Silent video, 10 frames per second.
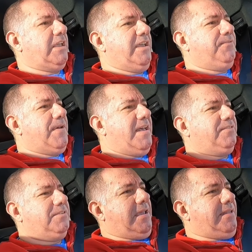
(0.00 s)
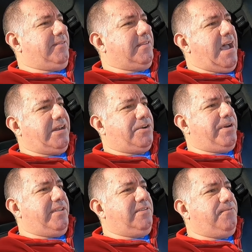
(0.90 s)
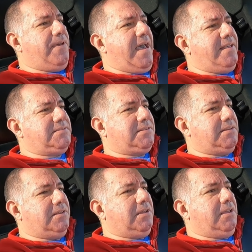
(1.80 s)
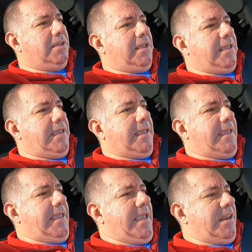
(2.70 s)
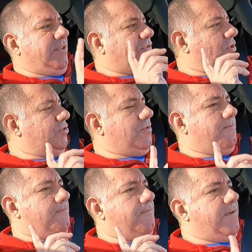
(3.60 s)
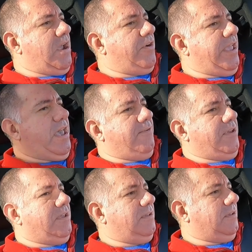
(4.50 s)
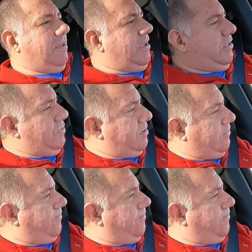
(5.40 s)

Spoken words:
It's fast. It's not crazy fast, and it's also very heavy, and you could